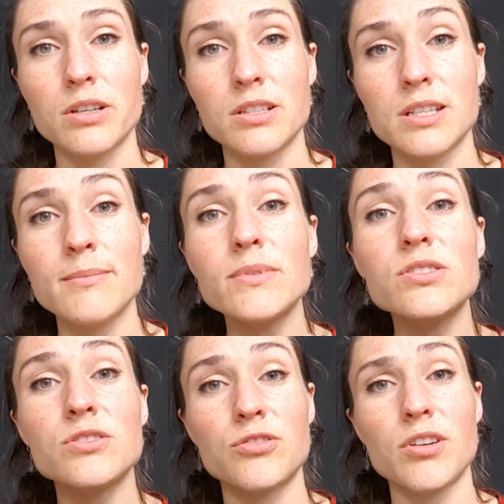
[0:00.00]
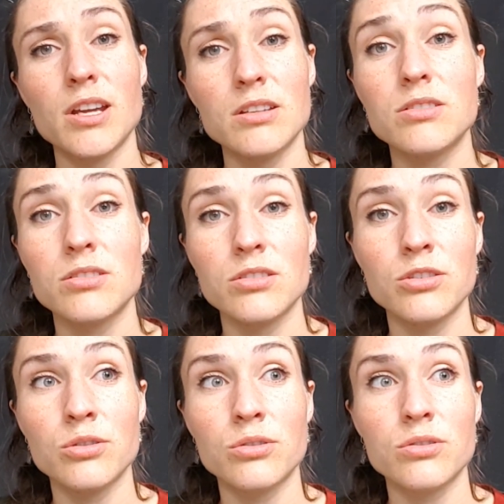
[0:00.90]
demonstrate
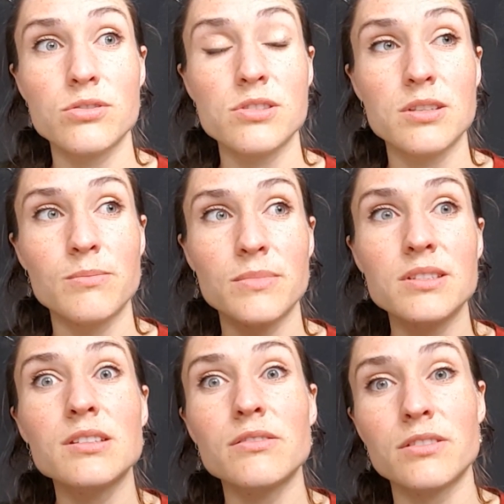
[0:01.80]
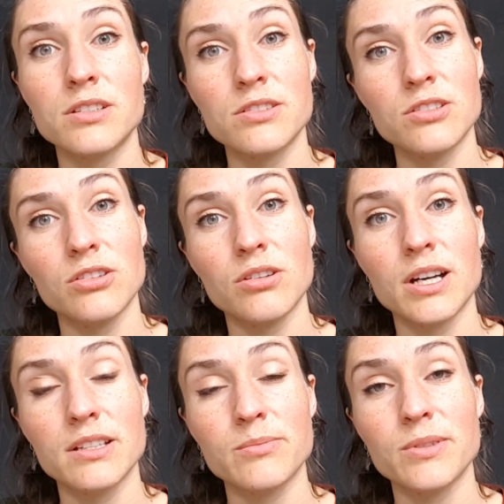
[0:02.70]
your submissiveness to your
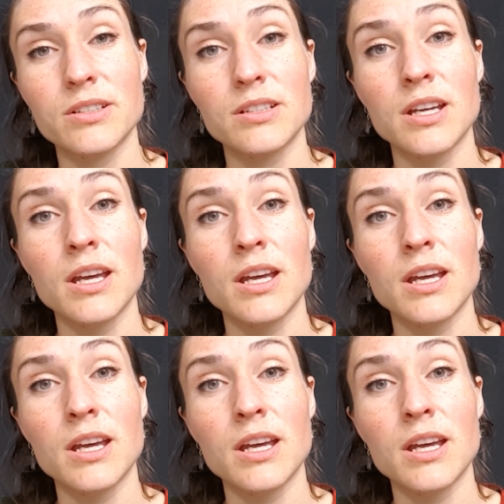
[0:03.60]
husband,